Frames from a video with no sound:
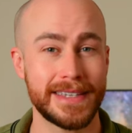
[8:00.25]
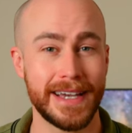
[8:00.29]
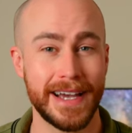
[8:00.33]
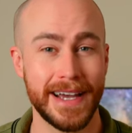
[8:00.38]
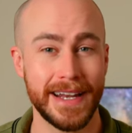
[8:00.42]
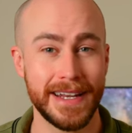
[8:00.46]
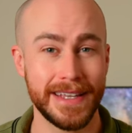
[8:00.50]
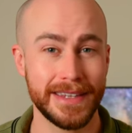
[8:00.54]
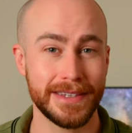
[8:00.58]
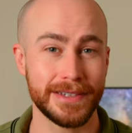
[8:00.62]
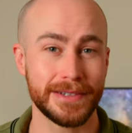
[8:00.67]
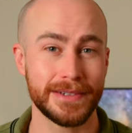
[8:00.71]

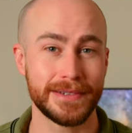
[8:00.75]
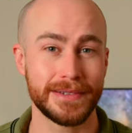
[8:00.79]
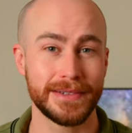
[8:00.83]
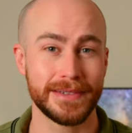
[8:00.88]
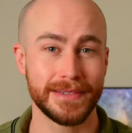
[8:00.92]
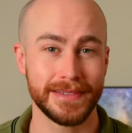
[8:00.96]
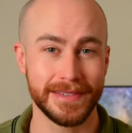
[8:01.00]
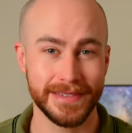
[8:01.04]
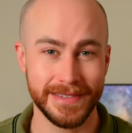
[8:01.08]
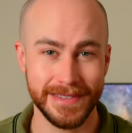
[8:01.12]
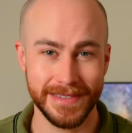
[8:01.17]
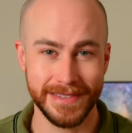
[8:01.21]
tiny
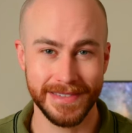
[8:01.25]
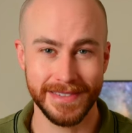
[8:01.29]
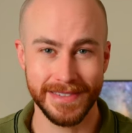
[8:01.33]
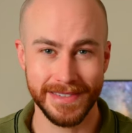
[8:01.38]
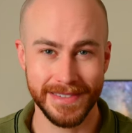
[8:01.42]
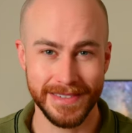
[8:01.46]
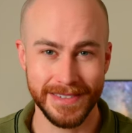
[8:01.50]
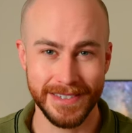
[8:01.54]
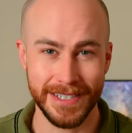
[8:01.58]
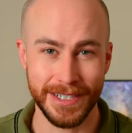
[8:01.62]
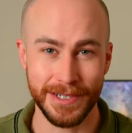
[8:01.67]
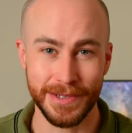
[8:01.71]
little
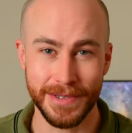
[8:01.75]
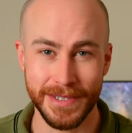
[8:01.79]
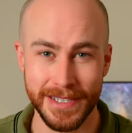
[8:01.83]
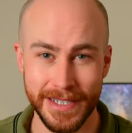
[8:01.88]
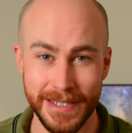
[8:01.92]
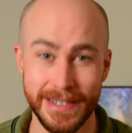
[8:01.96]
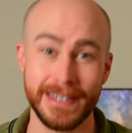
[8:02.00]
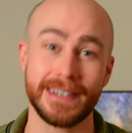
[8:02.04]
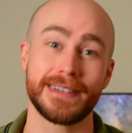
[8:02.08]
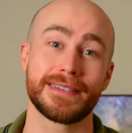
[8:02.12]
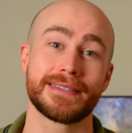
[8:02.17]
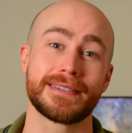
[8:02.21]
subtle
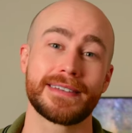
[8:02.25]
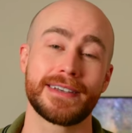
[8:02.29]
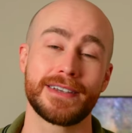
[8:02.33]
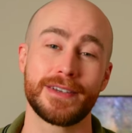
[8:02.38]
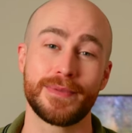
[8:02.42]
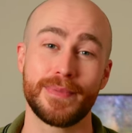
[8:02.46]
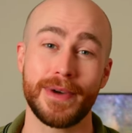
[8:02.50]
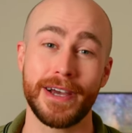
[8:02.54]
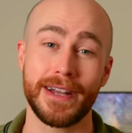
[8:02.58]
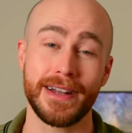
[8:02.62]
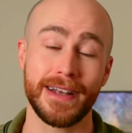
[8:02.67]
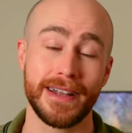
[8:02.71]
details that you
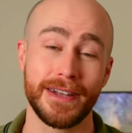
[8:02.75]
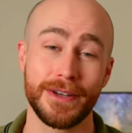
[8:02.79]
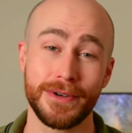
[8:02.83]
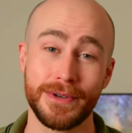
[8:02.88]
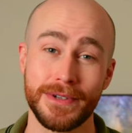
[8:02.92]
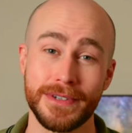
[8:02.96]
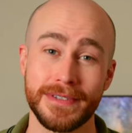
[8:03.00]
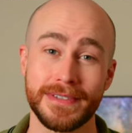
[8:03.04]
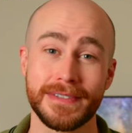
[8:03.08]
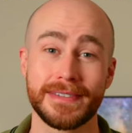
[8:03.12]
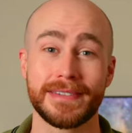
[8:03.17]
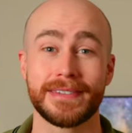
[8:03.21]
might not
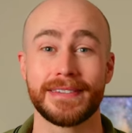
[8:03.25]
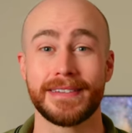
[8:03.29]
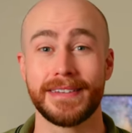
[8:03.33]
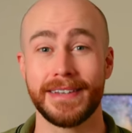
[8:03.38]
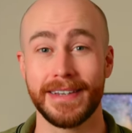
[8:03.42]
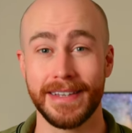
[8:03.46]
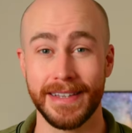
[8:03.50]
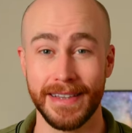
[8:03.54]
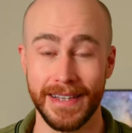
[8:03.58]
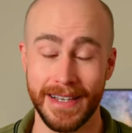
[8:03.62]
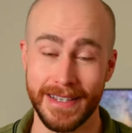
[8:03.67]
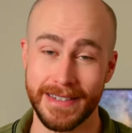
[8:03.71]
notice
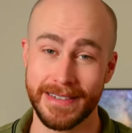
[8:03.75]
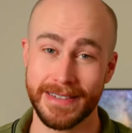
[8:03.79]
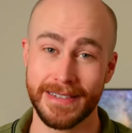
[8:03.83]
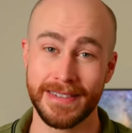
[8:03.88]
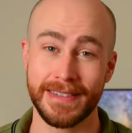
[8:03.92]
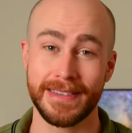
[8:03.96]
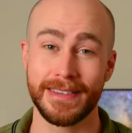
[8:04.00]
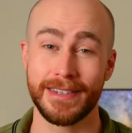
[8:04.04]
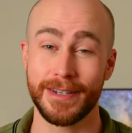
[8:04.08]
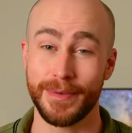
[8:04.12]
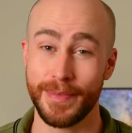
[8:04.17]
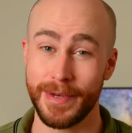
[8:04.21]
unless
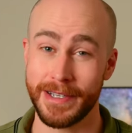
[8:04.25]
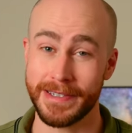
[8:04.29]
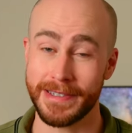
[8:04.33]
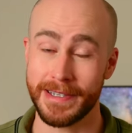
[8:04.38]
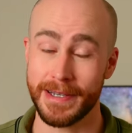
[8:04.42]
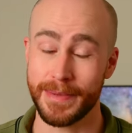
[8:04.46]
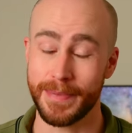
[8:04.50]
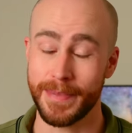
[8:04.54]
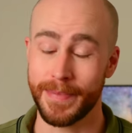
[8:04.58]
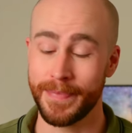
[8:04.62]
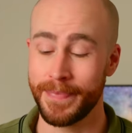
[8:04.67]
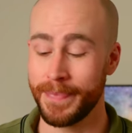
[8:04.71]
they're messed
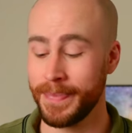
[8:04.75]
up.